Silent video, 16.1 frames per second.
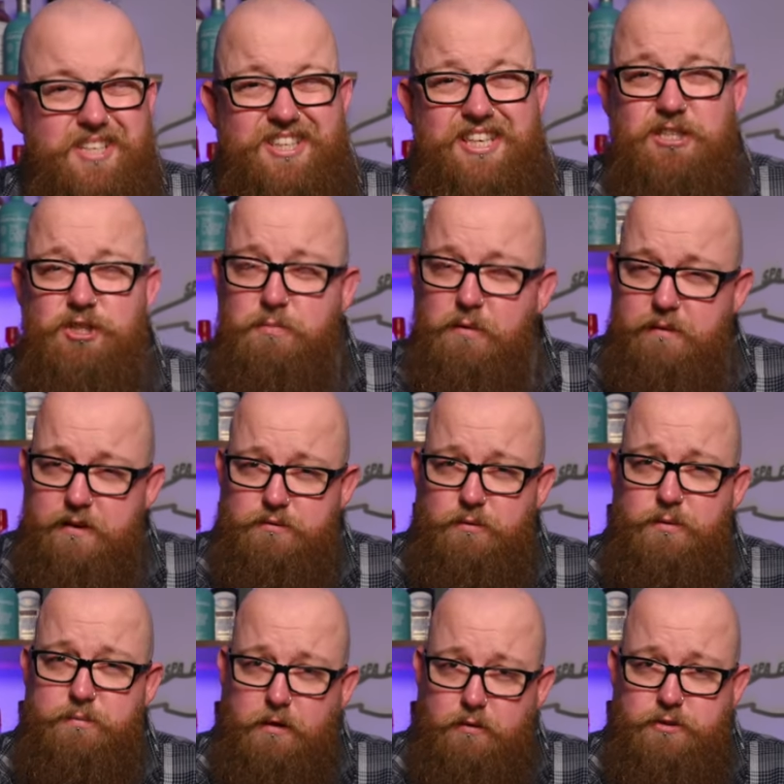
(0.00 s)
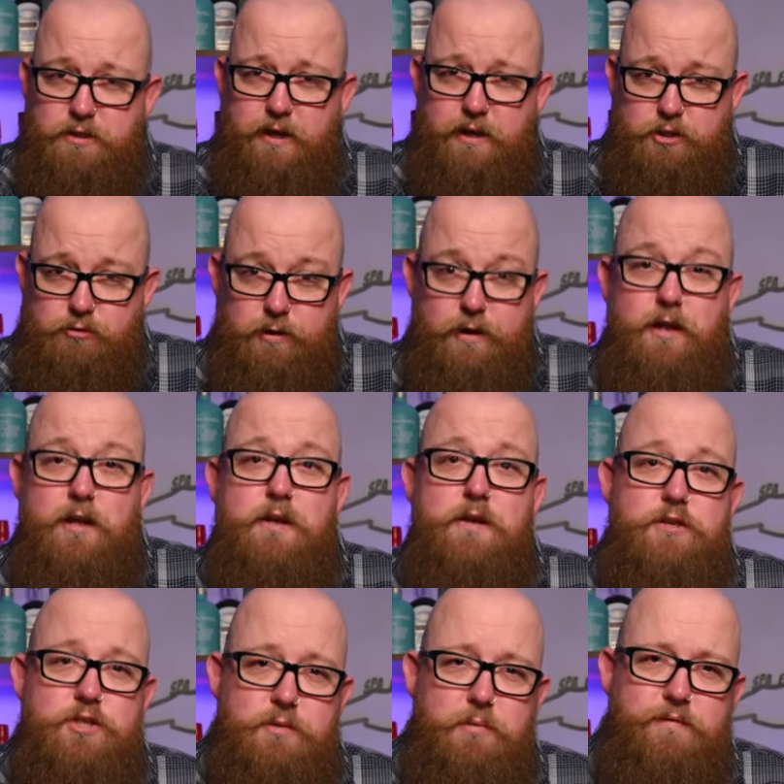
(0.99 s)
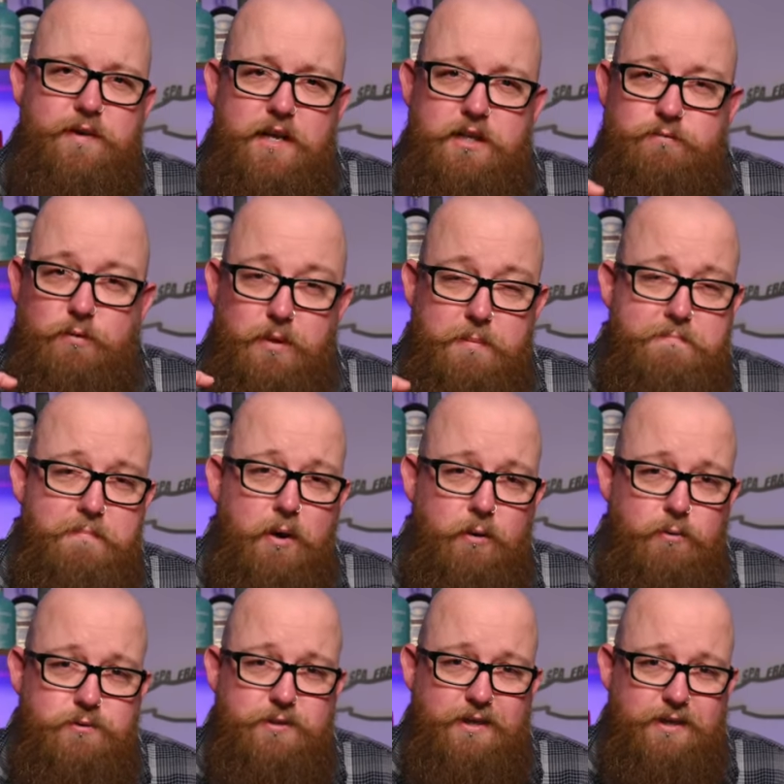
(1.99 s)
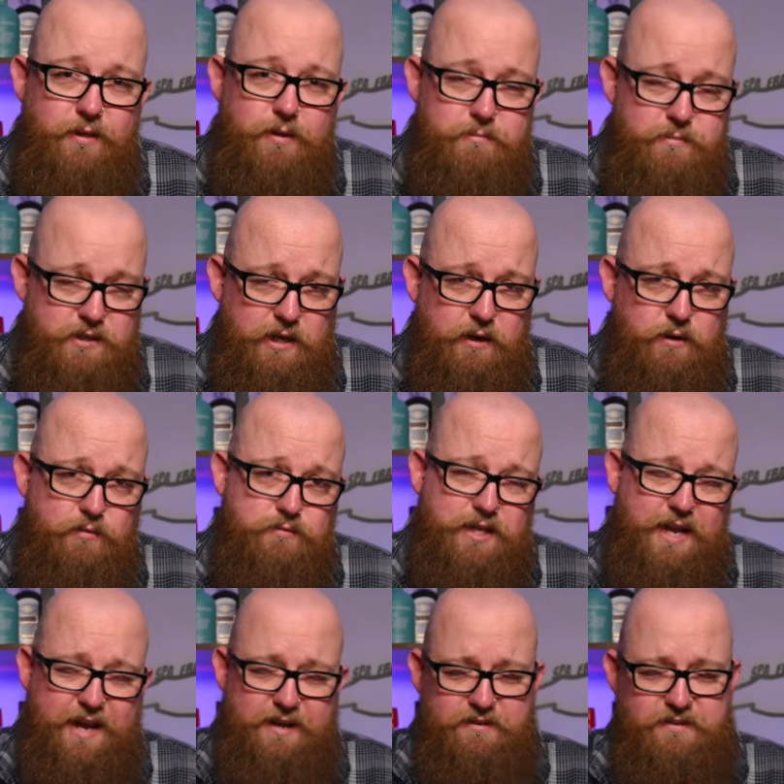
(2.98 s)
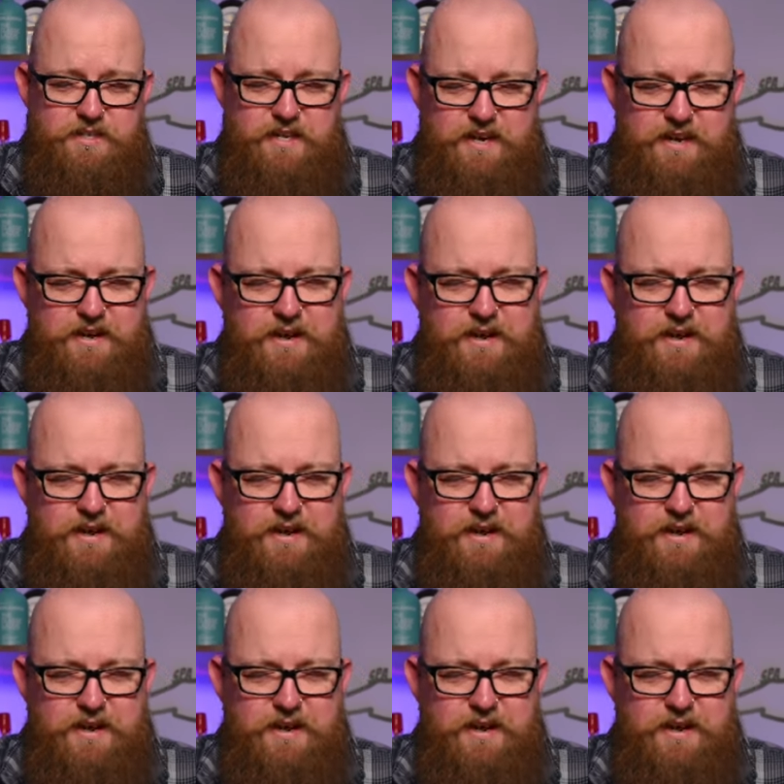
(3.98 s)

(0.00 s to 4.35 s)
I think some of it's from the maltodextrin, some of it is from the malts themselves, and